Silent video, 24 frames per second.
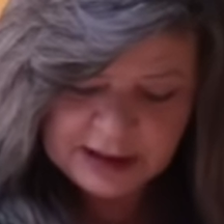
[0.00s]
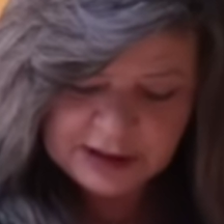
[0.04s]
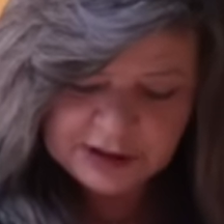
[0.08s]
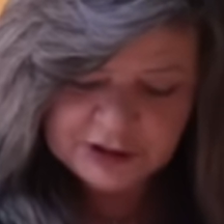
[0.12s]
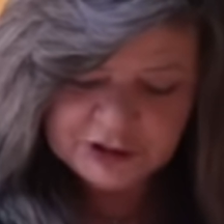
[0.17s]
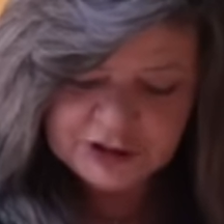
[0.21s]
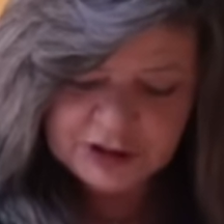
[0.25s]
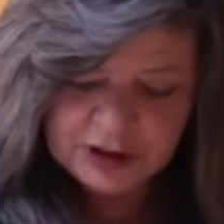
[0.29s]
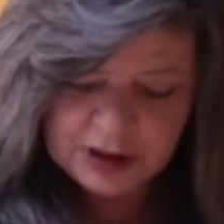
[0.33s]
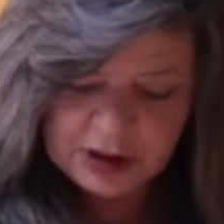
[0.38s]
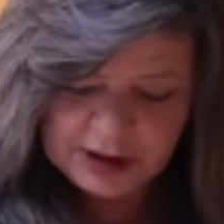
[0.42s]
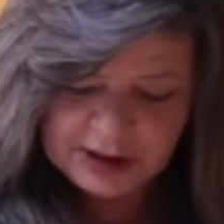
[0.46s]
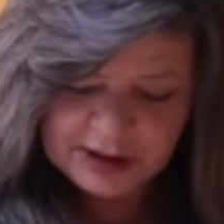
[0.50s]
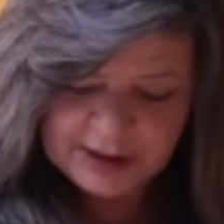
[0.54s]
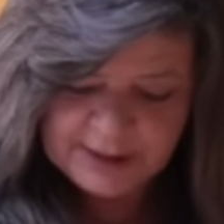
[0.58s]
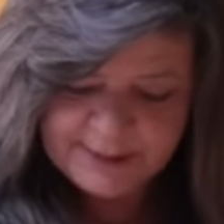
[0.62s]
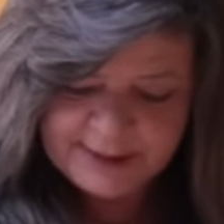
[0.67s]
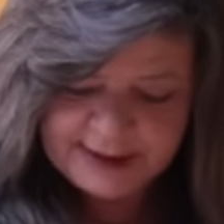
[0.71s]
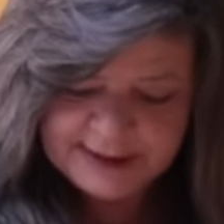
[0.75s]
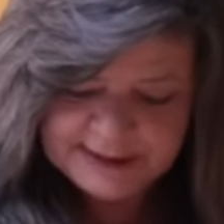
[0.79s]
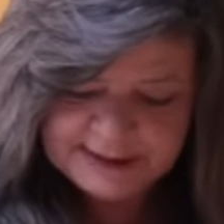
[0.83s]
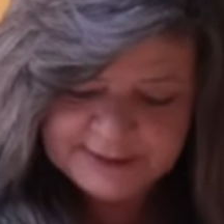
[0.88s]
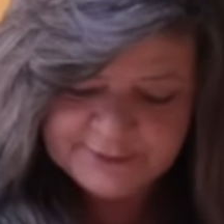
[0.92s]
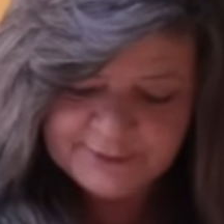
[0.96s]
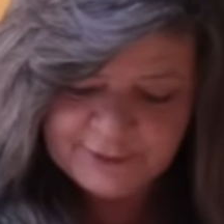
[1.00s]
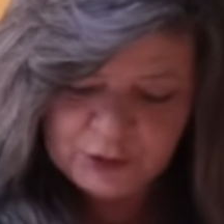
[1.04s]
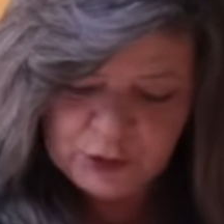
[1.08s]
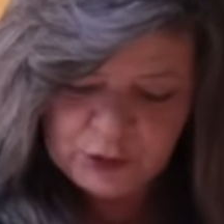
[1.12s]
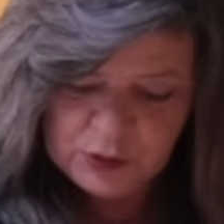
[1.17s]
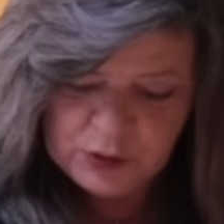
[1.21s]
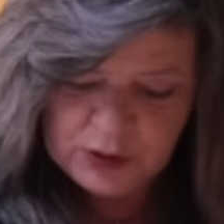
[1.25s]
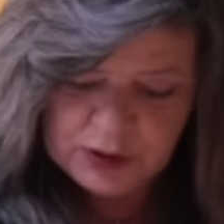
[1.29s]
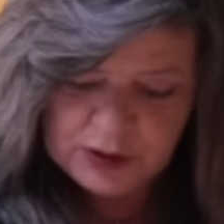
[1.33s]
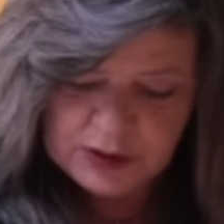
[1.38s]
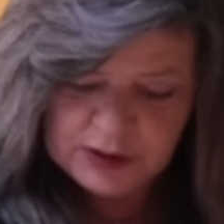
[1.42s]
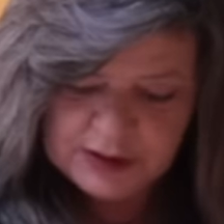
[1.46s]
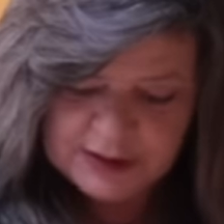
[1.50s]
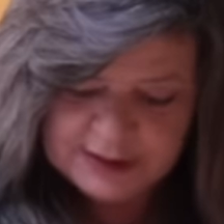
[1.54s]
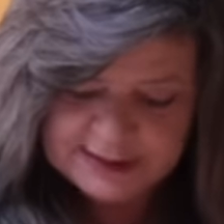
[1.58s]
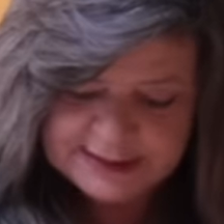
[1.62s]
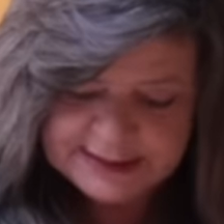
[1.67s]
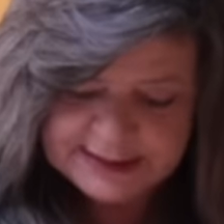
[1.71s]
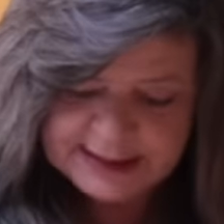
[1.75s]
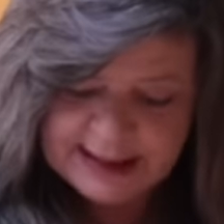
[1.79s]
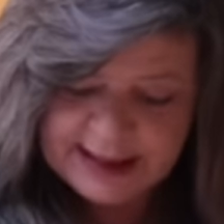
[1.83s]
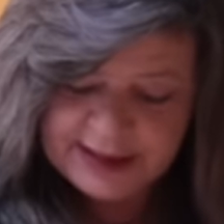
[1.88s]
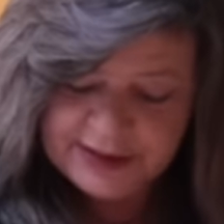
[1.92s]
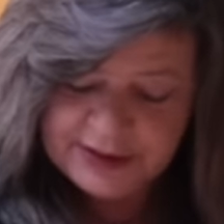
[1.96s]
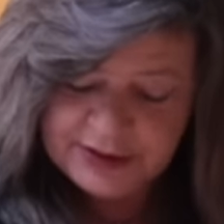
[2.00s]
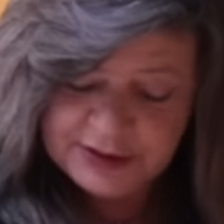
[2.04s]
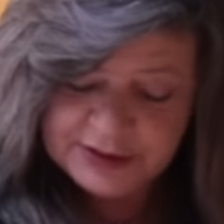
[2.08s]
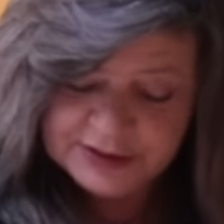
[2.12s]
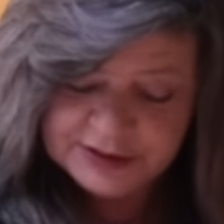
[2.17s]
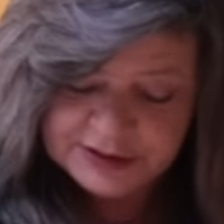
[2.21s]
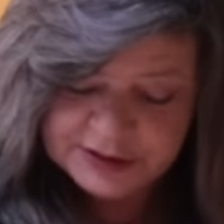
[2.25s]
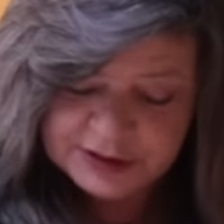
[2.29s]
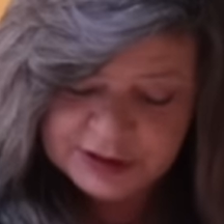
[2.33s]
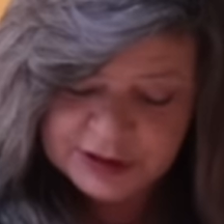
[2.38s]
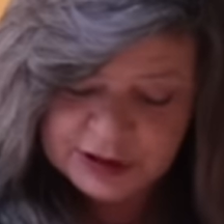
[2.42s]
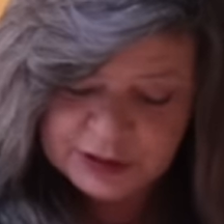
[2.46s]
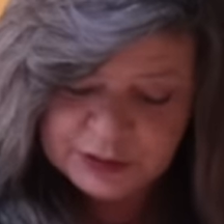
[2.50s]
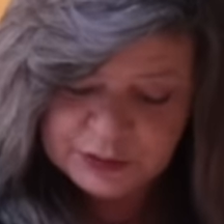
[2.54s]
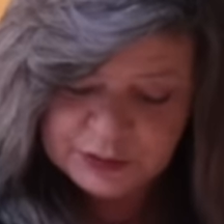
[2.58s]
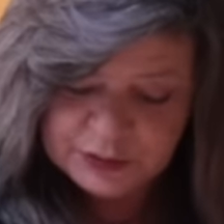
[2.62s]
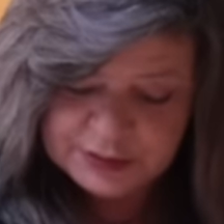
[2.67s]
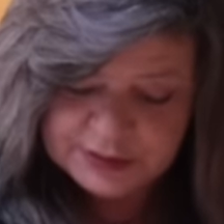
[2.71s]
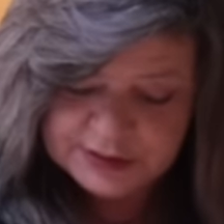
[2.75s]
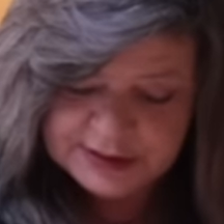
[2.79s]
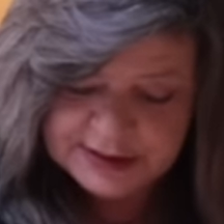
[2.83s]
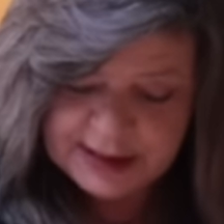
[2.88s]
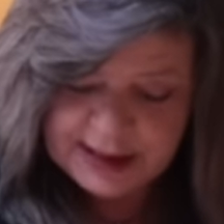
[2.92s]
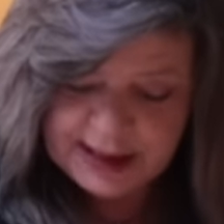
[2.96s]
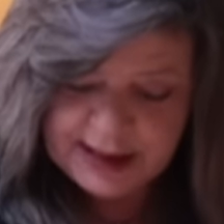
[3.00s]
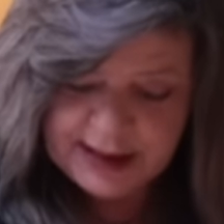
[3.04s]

documents, phone calls, letters, notes,